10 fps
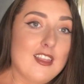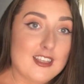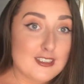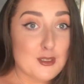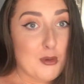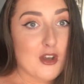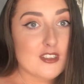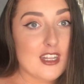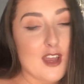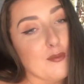this is a
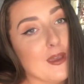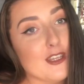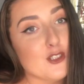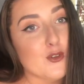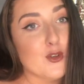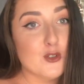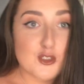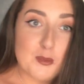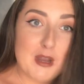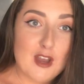box that I've paid over
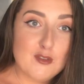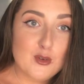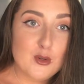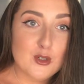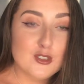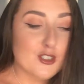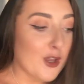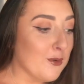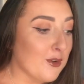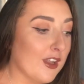£100 for,
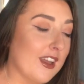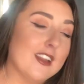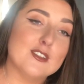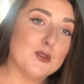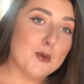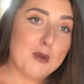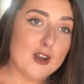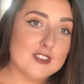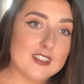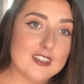so we're going to get into
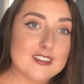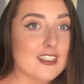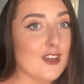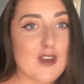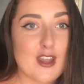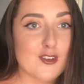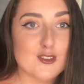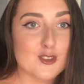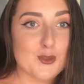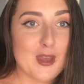unboxing it and see if
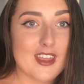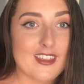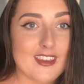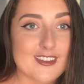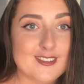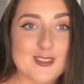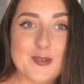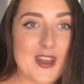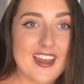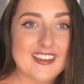anything's worth
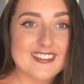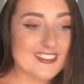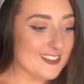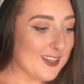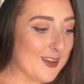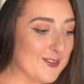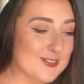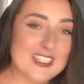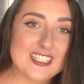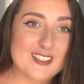it. Okay,
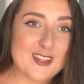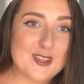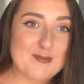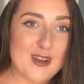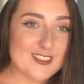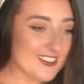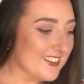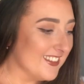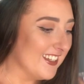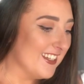so let's start the
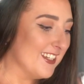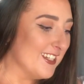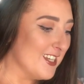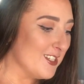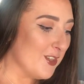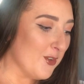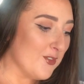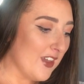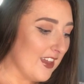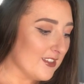unboxing. So
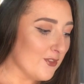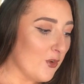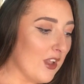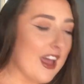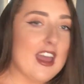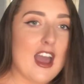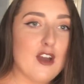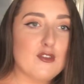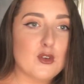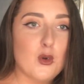first of all, I
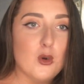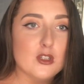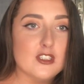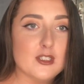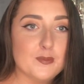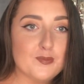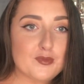have cut